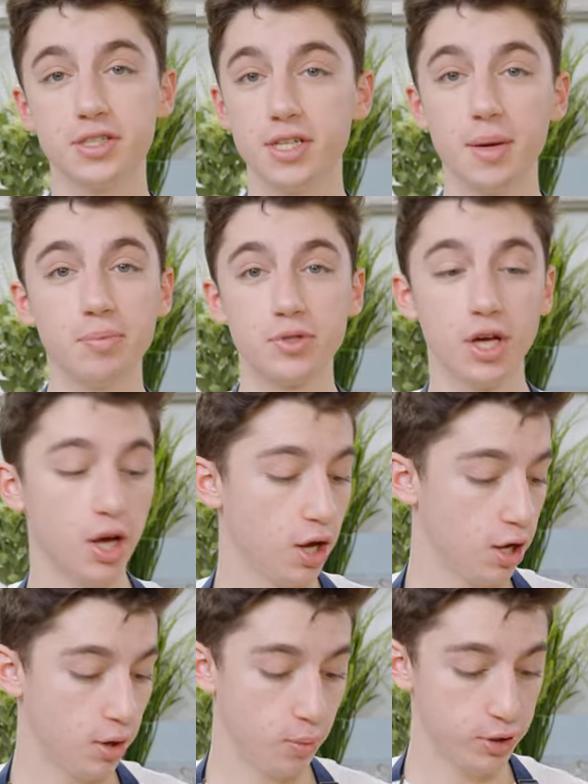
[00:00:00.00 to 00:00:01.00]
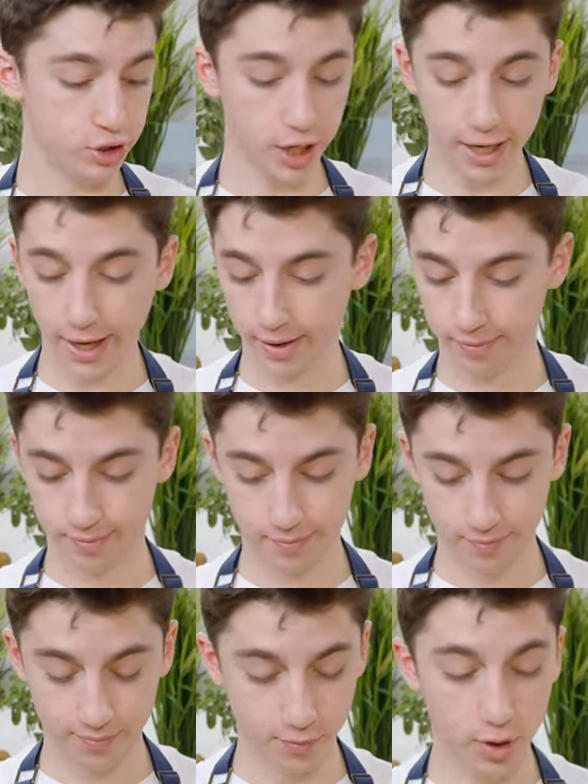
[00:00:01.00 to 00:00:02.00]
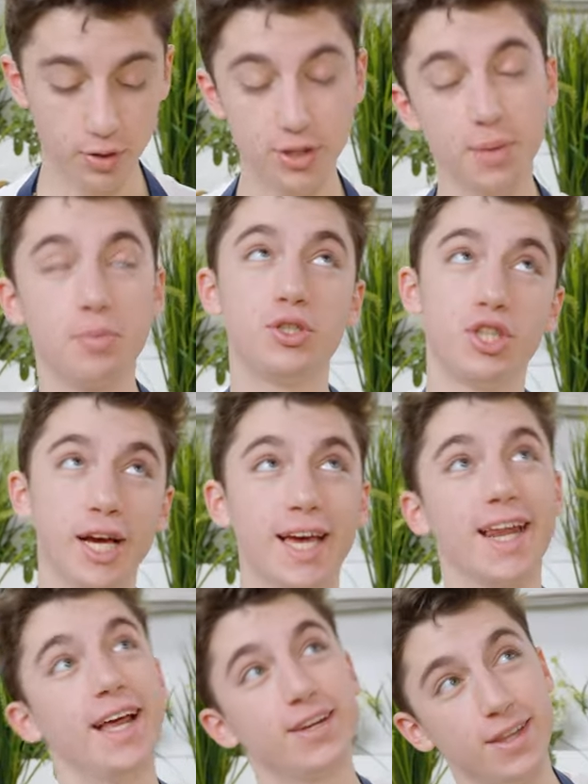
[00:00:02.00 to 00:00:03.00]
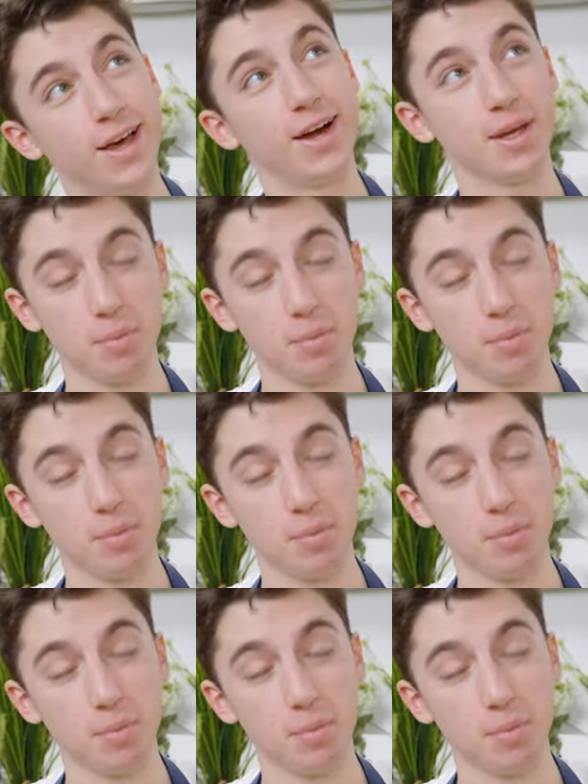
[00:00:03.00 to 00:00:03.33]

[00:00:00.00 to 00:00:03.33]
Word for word: dipped with chicken. Well, you dip the chicken into the honey